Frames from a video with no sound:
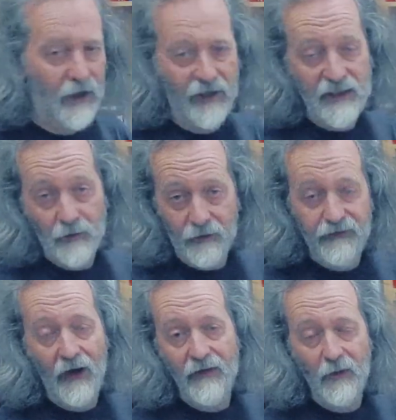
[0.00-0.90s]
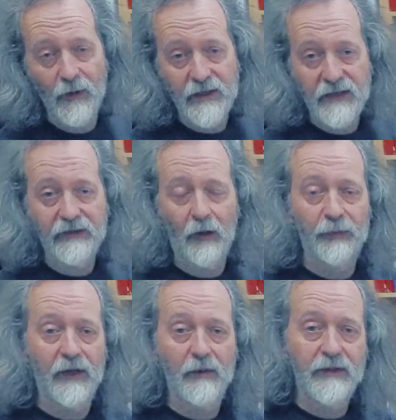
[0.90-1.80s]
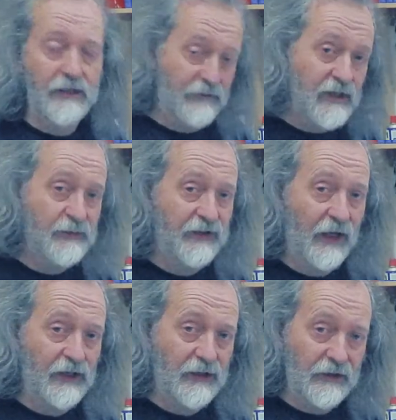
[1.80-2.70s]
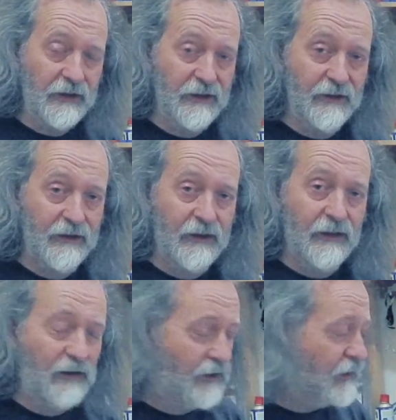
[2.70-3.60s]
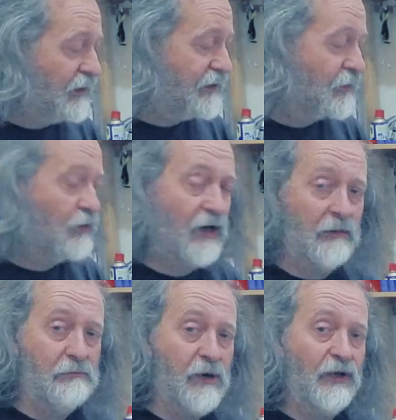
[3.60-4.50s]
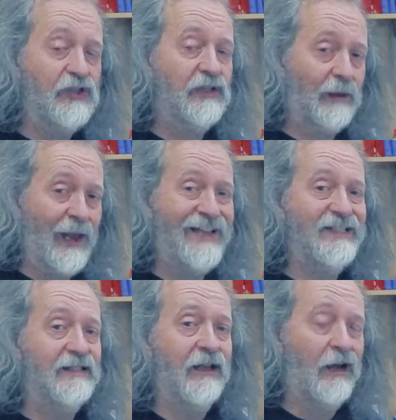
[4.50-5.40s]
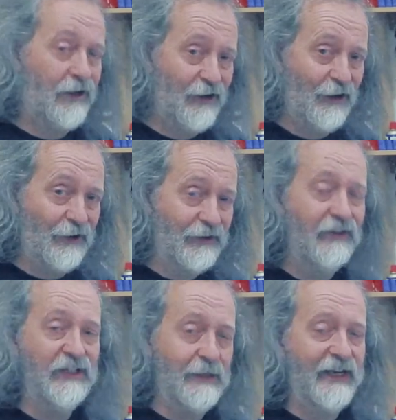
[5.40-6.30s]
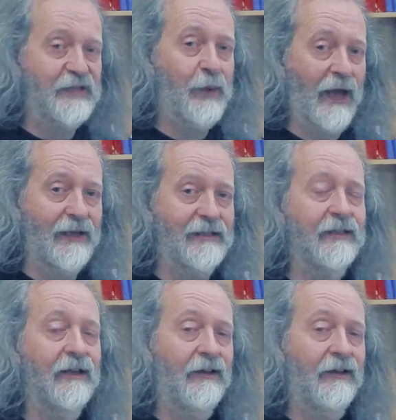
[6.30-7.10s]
And you will find that when you start playing with your rhythm section, you need to work much less hard than you expect.